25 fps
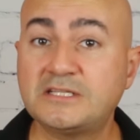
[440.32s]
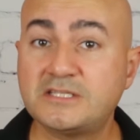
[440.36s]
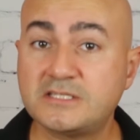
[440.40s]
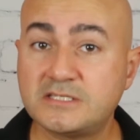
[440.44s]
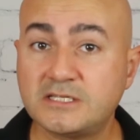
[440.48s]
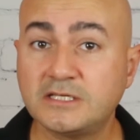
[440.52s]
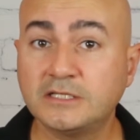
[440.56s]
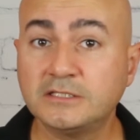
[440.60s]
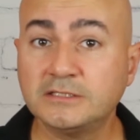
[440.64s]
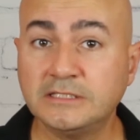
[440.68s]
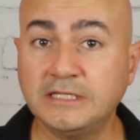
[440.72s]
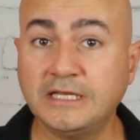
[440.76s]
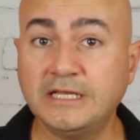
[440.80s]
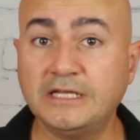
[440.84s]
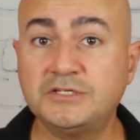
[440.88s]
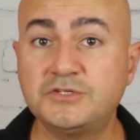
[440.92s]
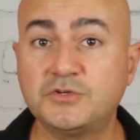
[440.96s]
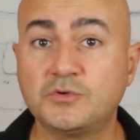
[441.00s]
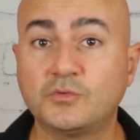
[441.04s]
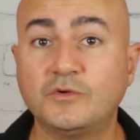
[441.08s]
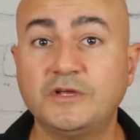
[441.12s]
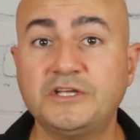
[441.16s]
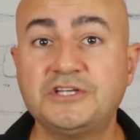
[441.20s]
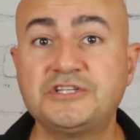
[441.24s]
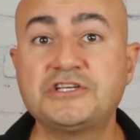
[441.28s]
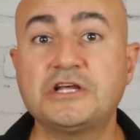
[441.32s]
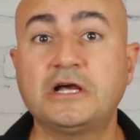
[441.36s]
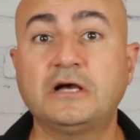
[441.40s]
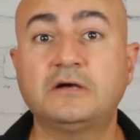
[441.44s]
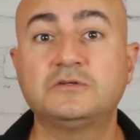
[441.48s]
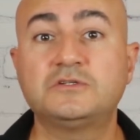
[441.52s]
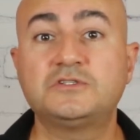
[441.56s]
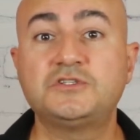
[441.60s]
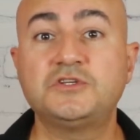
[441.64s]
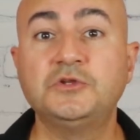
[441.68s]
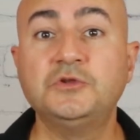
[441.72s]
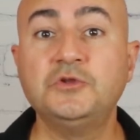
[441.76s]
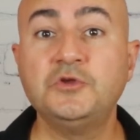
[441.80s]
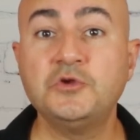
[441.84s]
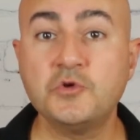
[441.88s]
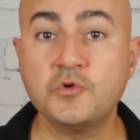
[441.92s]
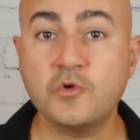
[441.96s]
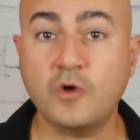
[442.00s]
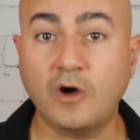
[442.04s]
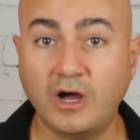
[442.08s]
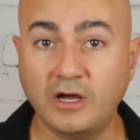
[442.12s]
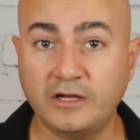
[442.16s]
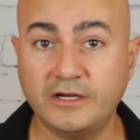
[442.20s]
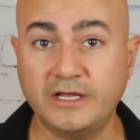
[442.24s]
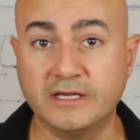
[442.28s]
still need to reach out to new
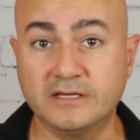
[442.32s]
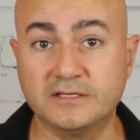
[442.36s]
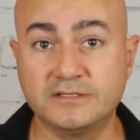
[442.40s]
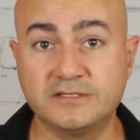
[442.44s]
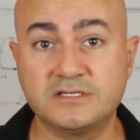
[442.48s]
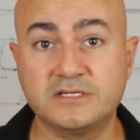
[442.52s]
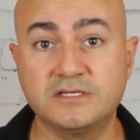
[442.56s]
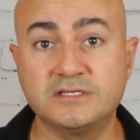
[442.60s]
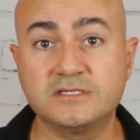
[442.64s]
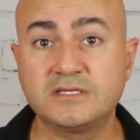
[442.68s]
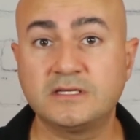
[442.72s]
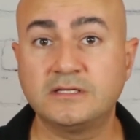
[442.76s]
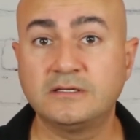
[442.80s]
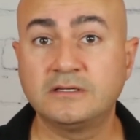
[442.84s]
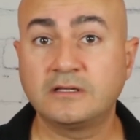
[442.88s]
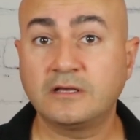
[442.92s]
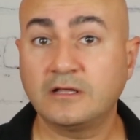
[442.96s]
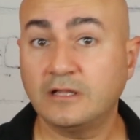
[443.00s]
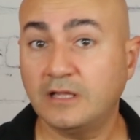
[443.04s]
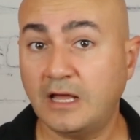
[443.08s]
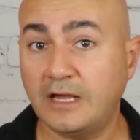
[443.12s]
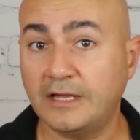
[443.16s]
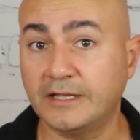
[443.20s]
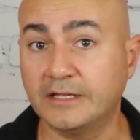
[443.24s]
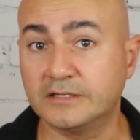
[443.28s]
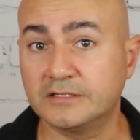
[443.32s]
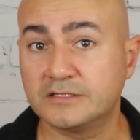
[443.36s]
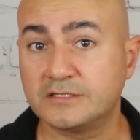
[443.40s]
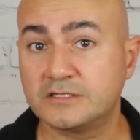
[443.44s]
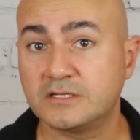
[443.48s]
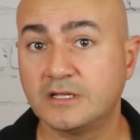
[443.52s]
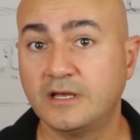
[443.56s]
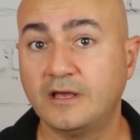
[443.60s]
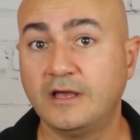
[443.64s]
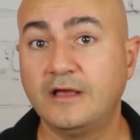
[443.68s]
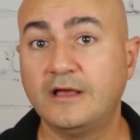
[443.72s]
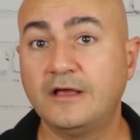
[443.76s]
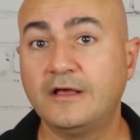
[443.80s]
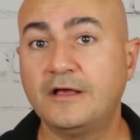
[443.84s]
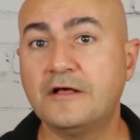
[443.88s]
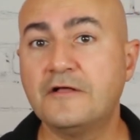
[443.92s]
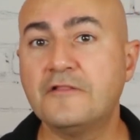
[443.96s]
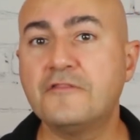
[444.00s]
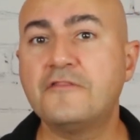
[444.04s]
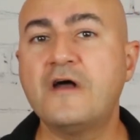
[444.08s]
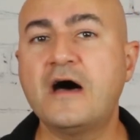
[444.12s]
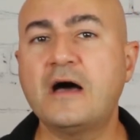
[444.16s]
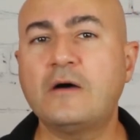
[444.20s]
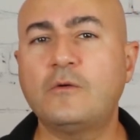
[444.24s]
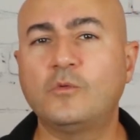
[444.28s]
audiences and clients.
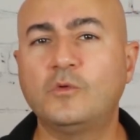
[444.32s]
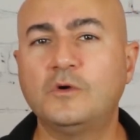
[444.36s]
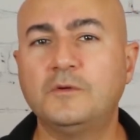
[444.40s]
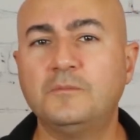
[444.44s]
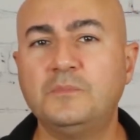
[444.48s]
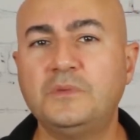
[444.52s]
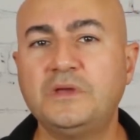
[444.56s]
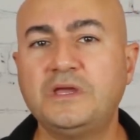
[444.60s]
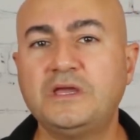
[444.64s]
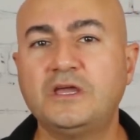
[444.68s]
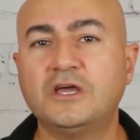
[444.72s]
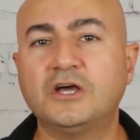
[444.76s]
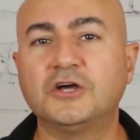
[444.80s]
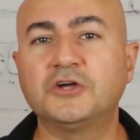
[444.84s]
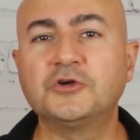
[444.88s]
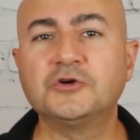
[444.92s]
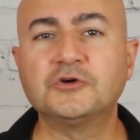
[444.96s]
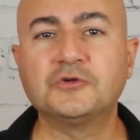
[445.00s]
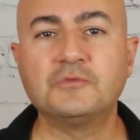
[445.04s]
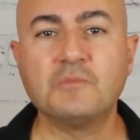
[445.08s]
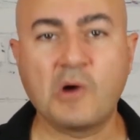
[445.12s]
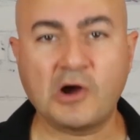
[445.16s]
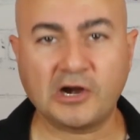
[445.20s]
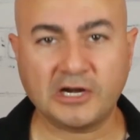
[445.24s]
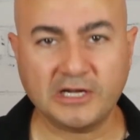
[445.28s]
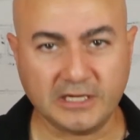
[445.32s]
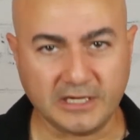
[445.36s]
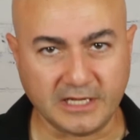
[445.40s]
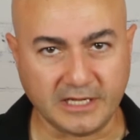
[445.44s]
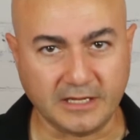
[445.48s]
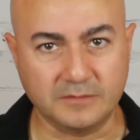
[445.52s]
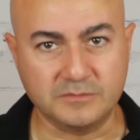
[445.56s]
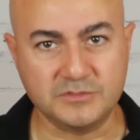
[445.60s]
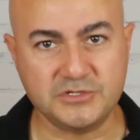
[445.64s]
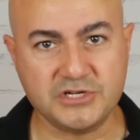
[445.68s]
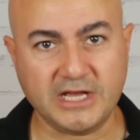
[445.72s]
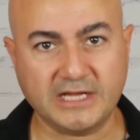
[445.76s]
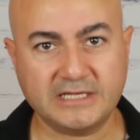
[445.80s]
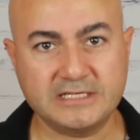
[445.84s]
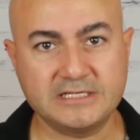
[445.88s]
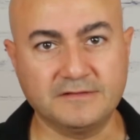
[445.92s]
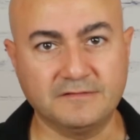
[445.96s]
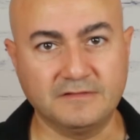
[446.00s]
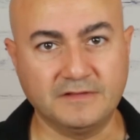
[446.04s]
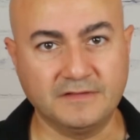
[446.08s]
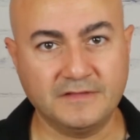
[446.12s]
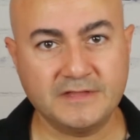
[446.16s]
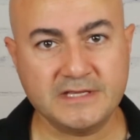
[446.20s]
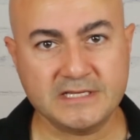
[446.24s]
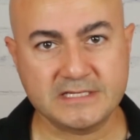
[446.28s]
That would be a good marketing
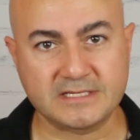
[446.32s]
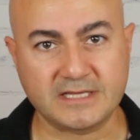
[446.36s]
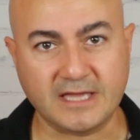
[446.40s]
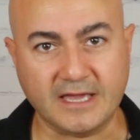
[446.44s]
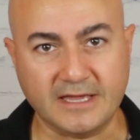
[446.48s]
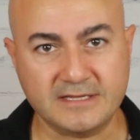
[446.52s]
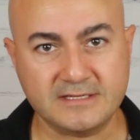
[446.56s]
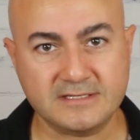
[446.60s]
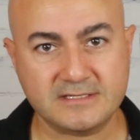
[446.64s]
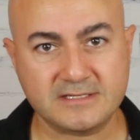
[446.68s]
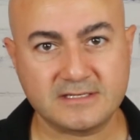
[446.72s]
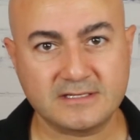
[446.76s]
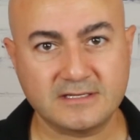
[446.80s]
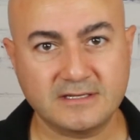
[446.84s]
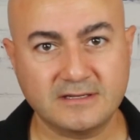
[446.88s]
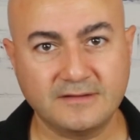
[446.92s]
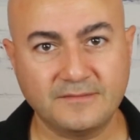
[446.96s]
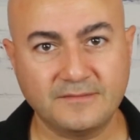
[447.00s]
objective in this case.